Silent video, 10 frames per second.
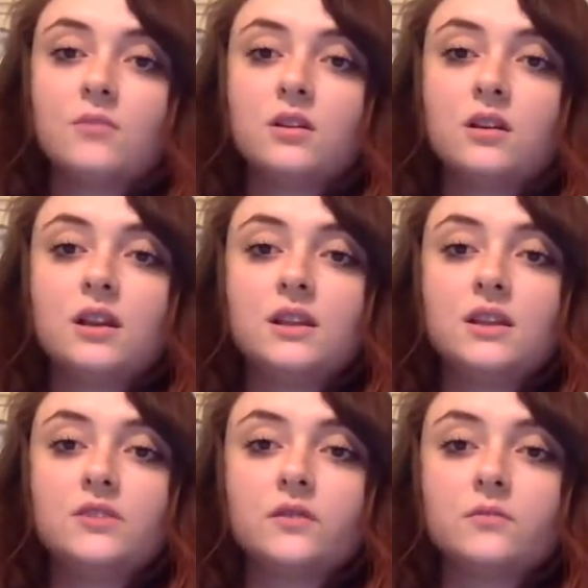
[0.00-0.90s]
really, at
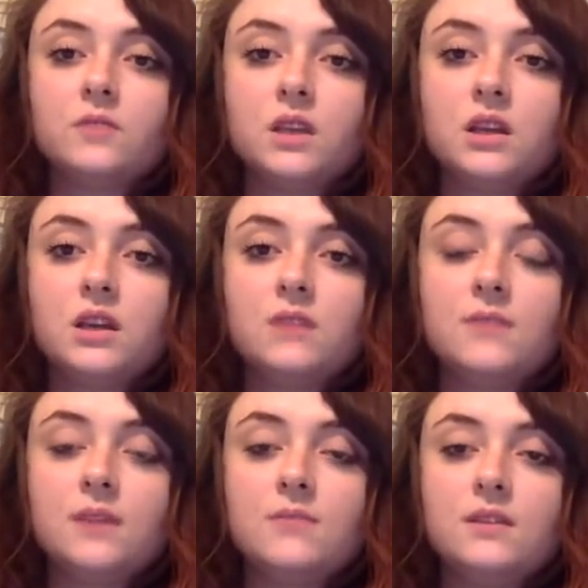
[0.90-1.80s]
least for me, and
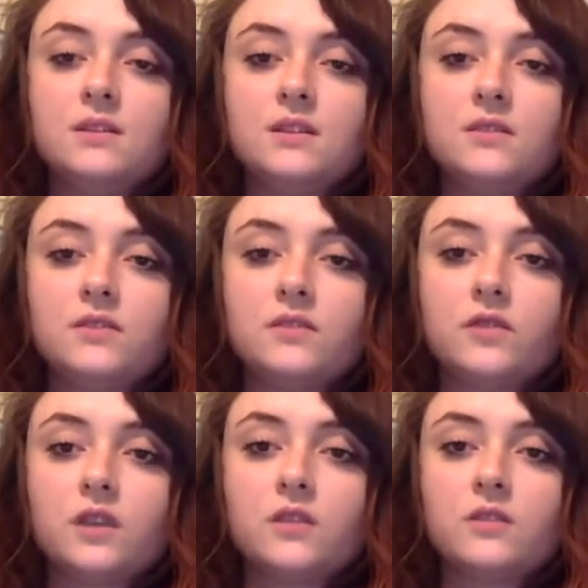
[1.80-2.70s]
maybe it's different
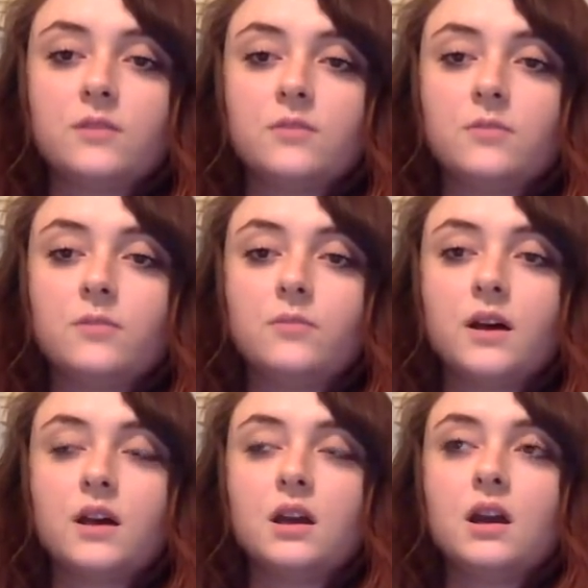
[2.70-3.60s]
for other people,
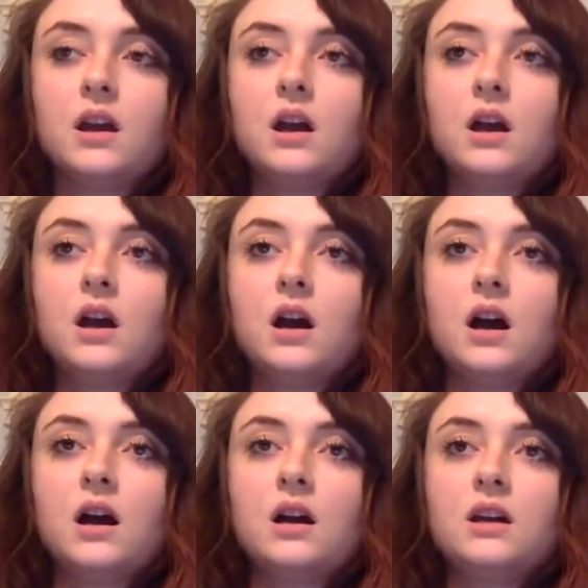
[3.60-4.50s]
but
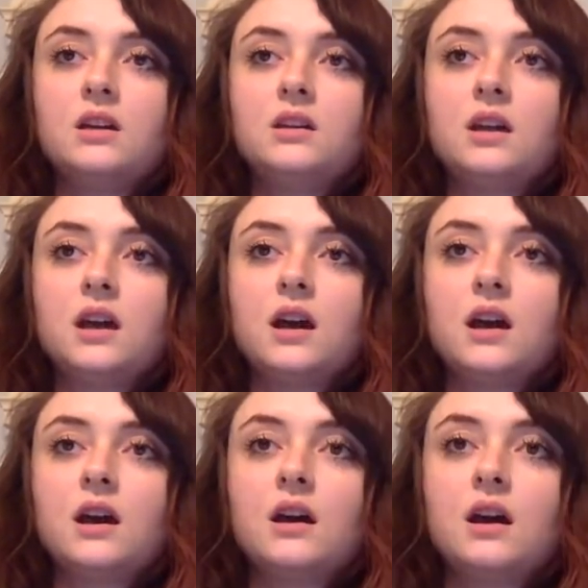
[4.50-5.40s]
I
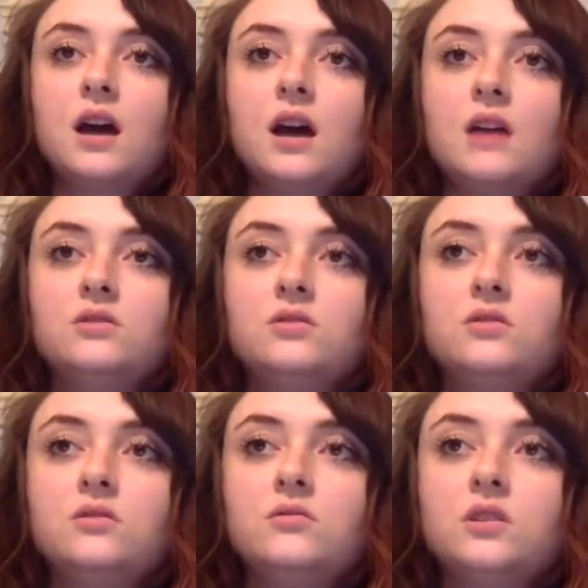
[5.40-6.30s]
had
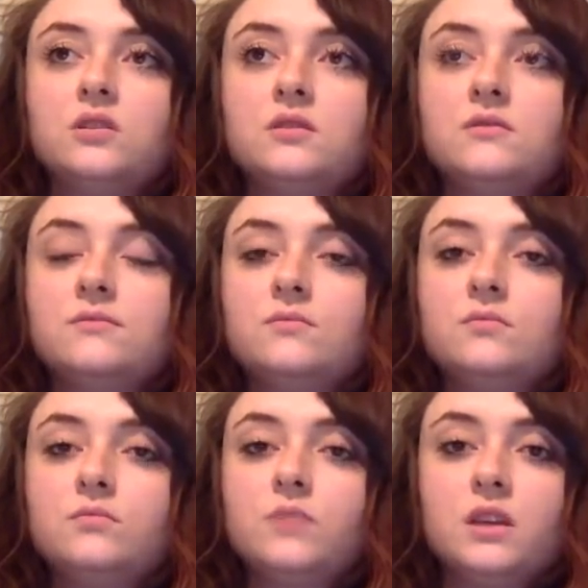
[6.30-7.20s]
to just
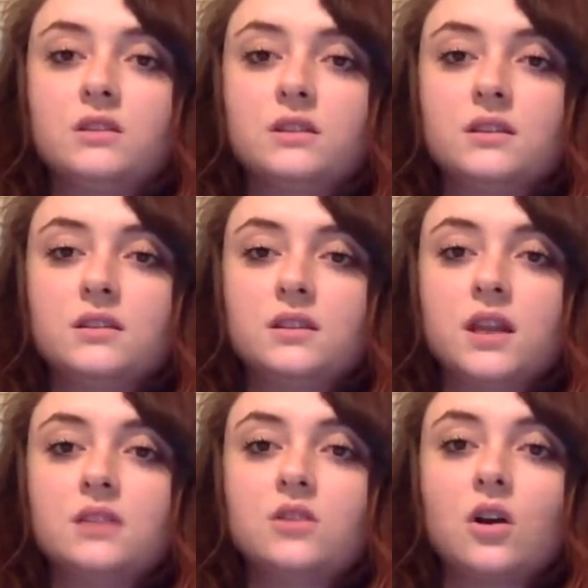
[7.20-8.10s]
be consistent.
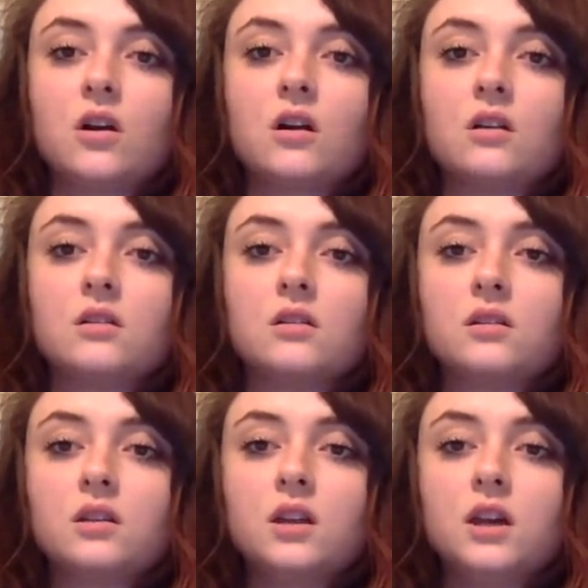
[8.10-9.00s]
It's hard,
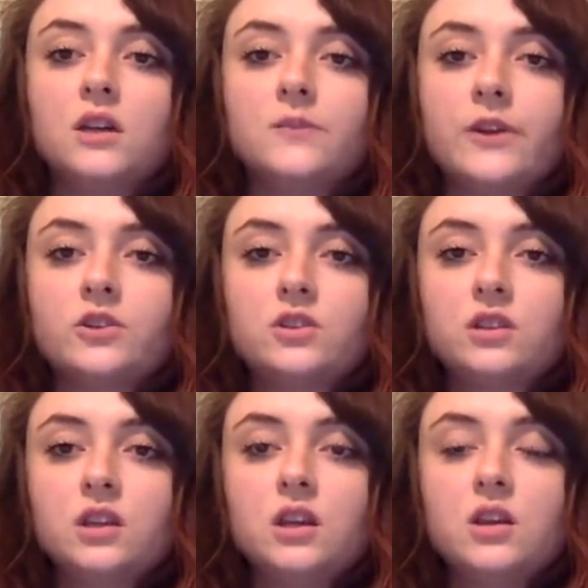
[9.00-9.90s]

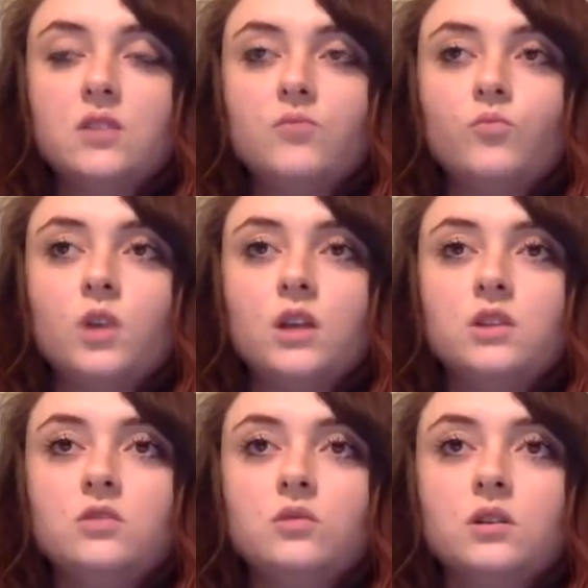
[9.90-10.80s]
especially when
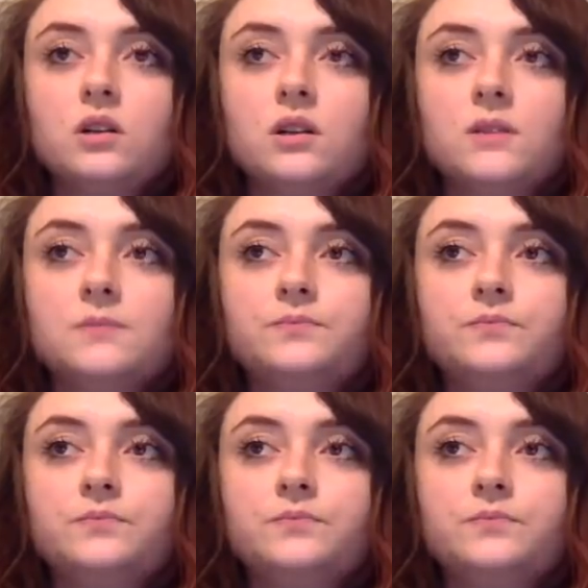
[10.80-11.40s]
you're